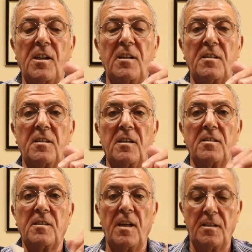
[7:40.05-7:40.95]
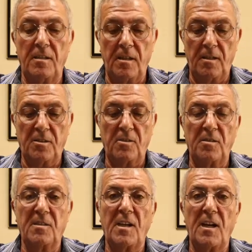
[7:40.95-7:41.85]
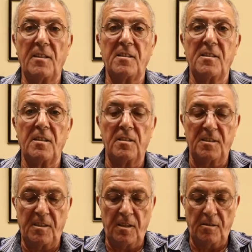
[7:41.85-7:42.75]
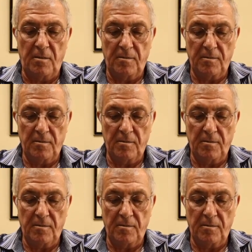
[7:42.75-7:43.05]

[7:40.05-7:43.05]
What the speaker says: anything inside there, so inside it's still sterile.